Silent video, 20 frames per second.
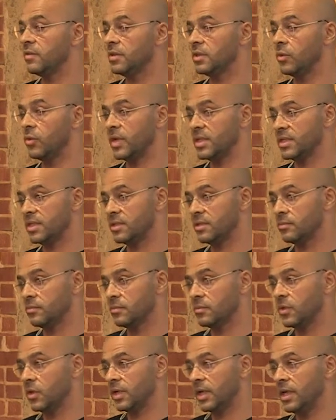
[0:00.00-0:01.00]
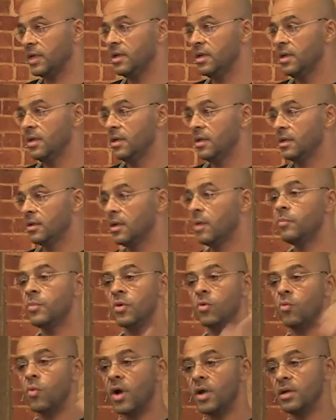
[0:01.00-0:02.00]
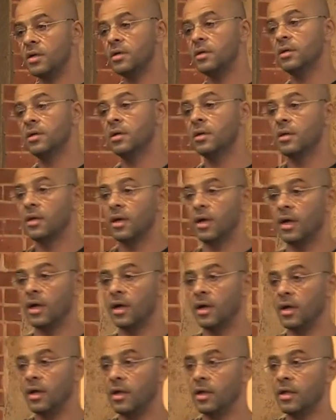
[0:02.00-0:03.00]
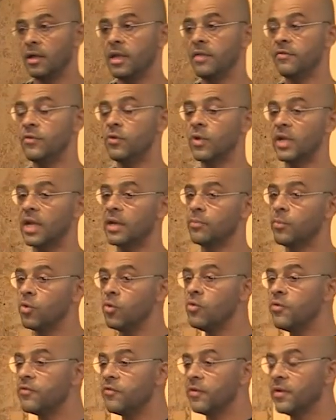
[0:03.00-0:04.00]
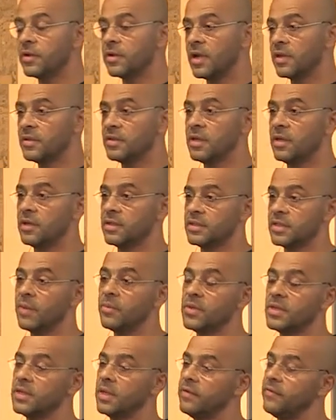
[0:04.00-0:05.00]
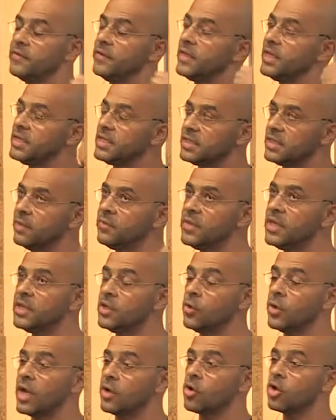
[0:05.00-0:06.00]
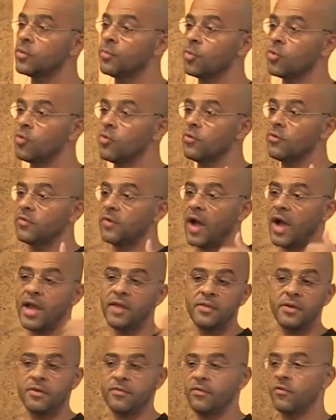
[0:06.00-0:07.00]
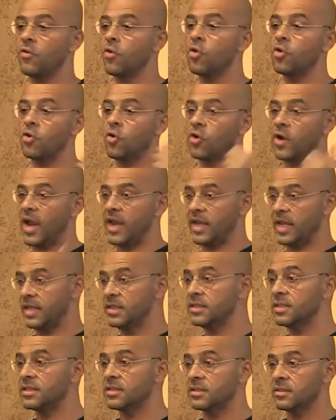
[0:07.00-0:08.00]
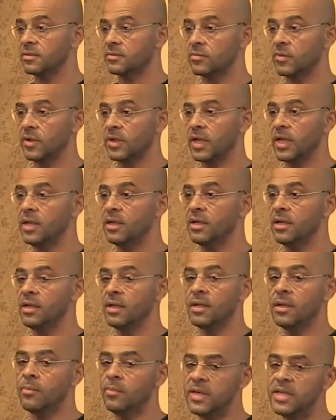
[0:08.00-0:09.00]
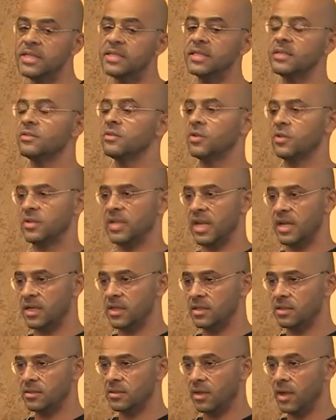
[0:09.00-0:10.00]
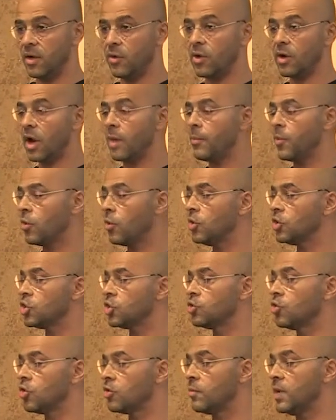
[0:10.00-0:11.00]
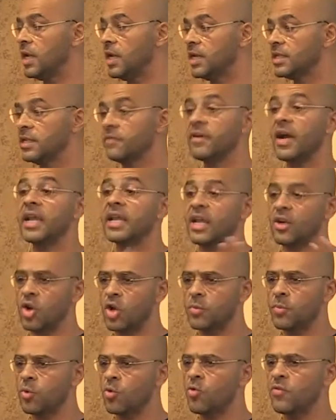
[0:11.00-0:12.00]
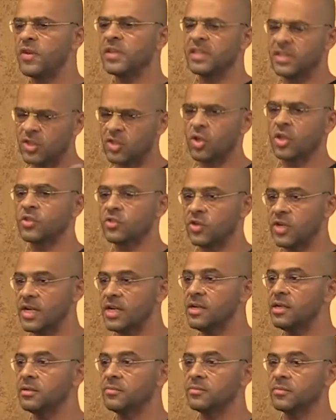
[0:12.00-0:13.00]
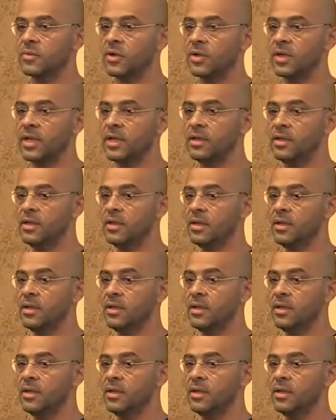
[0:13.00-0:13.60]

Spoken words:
in the West, okay? Number one, if you can prove nothing, if there is something you cannot prove either for or against, okay? Please entertain it. Our approach normally is, if I cannot prove it, it's not real, okay?